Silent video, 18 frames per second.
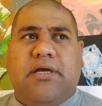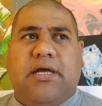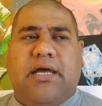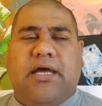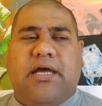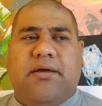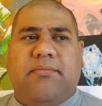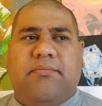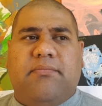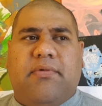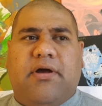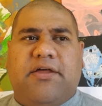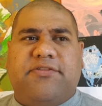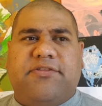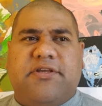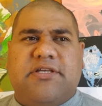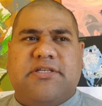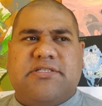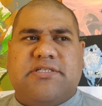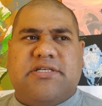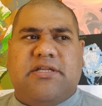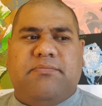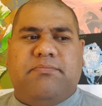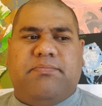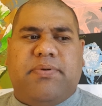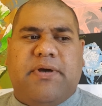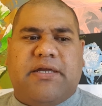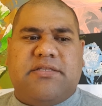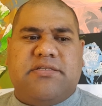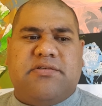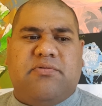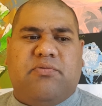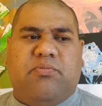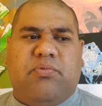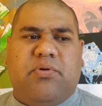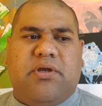I think it's getting back
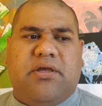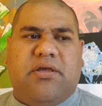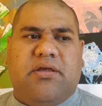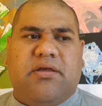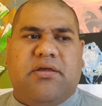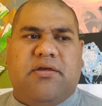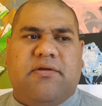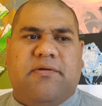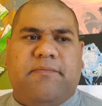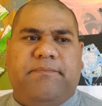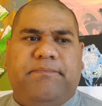to where